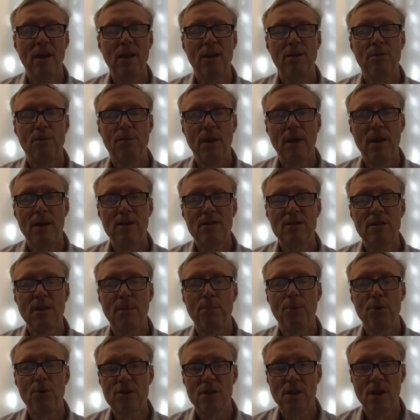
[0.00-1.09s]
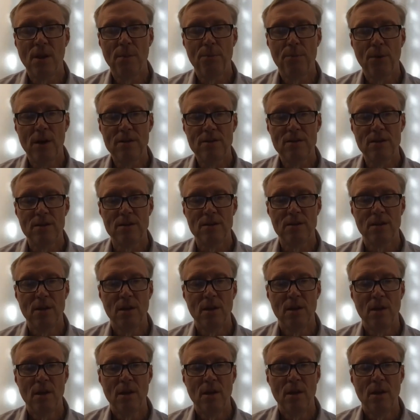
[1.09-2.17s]
it ends up pushing up prices.
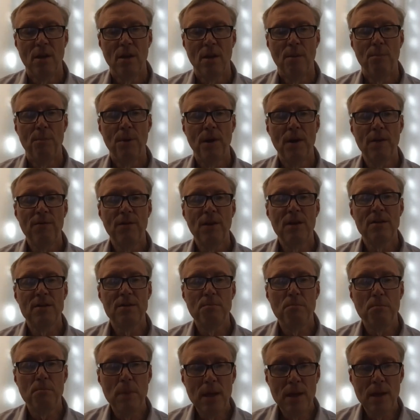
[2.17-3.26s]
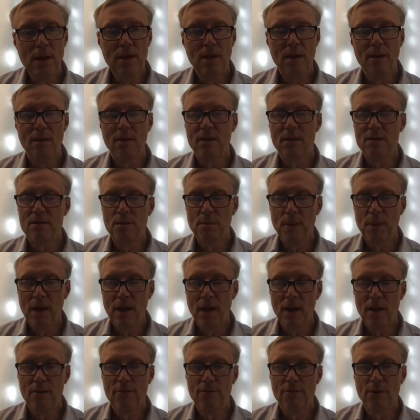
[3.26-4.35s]
But if it is meeting the
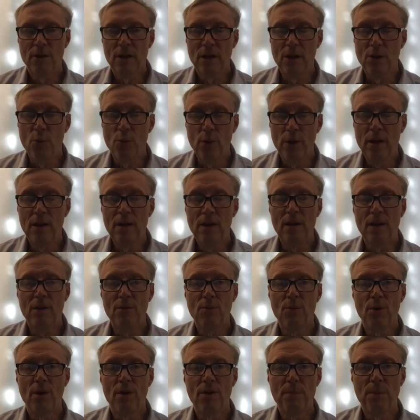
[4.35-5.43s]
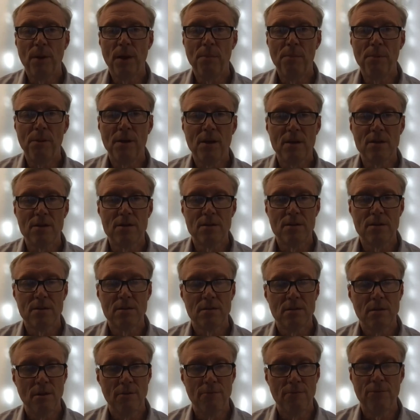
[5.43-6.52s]
demand for liquidity where the public
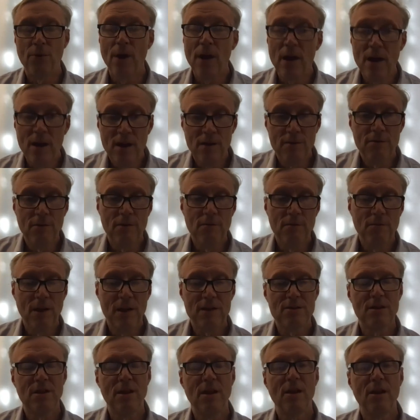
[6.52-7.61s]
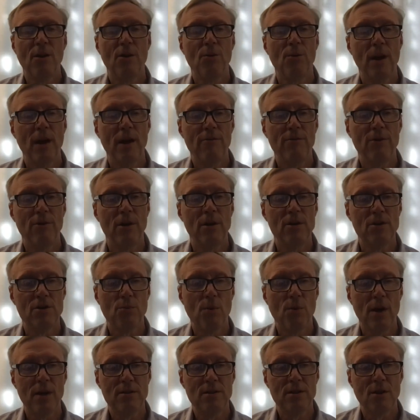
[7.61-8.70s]
is afraid of investing or whatever and just
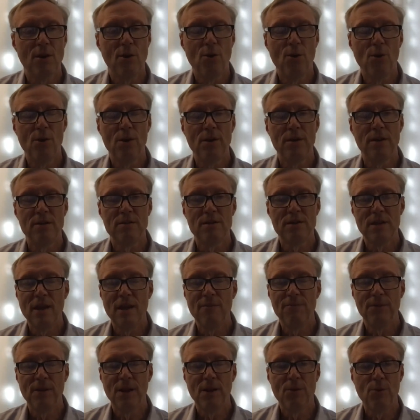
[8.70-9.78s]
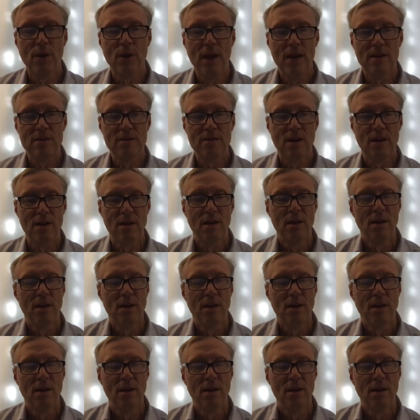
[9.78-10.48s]
wants to hold a safe liquid asset,